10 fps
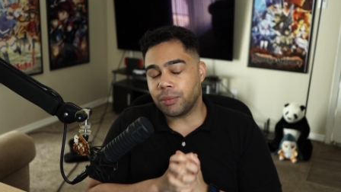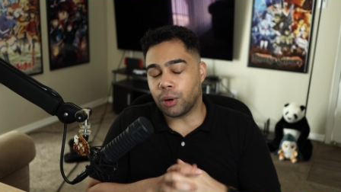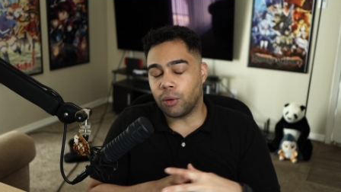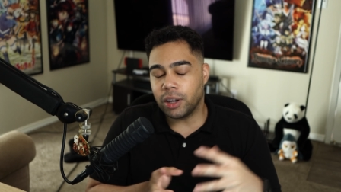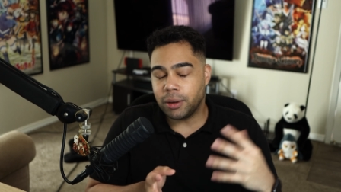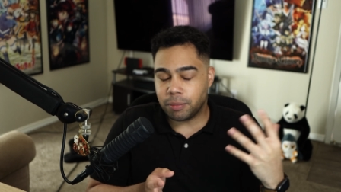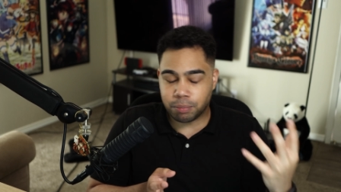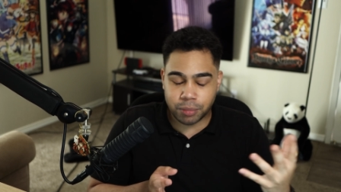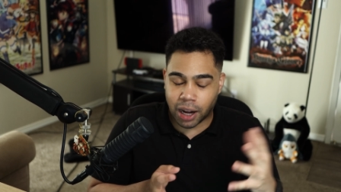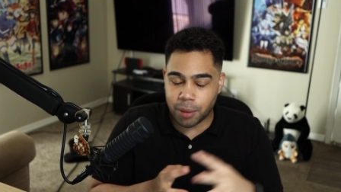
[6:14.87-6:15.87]
The only
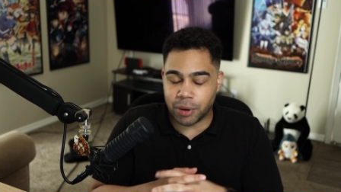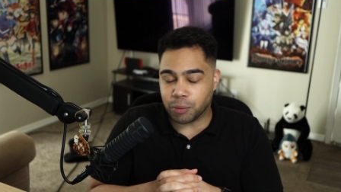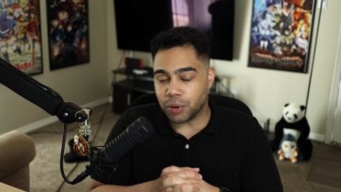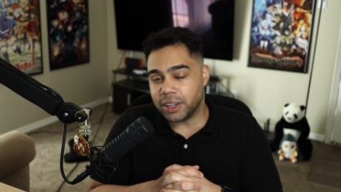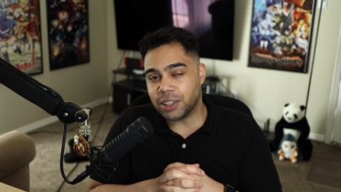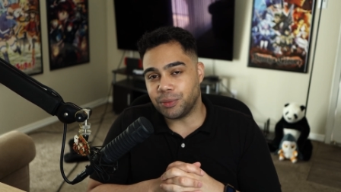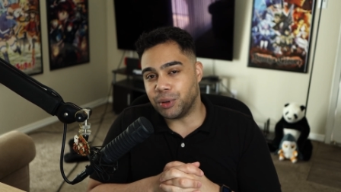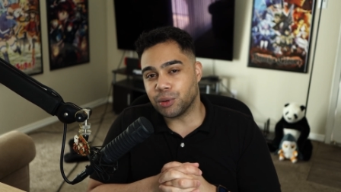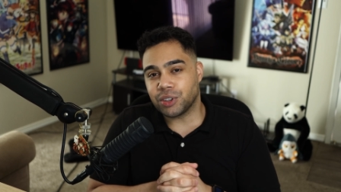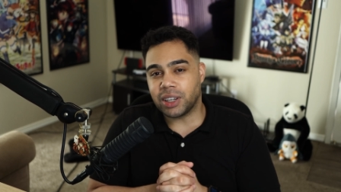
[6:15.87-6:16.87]
time it really gets
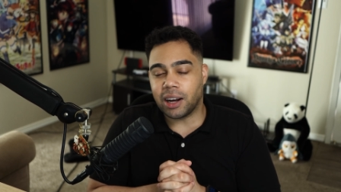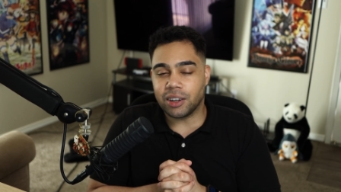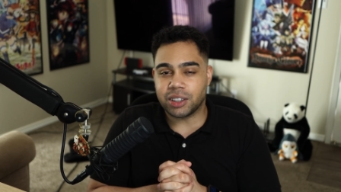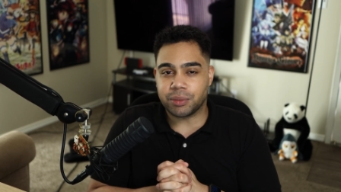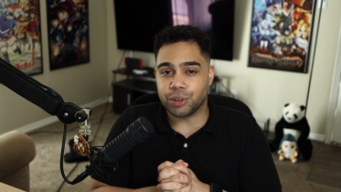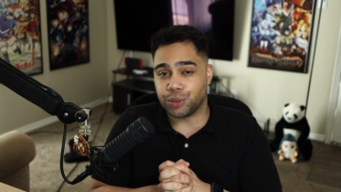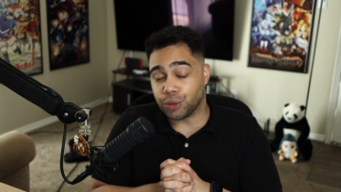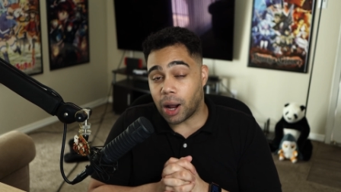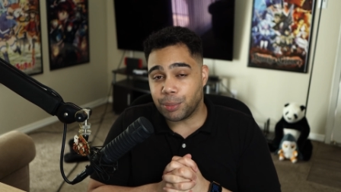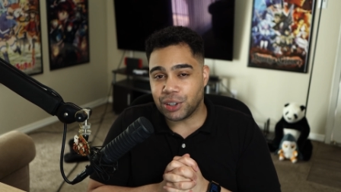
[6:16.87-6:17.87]
viewers now is if there's
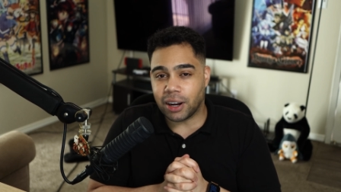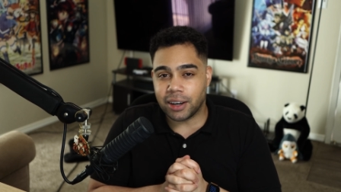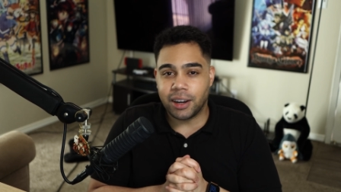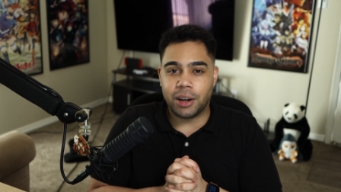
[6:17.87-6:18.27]
drops on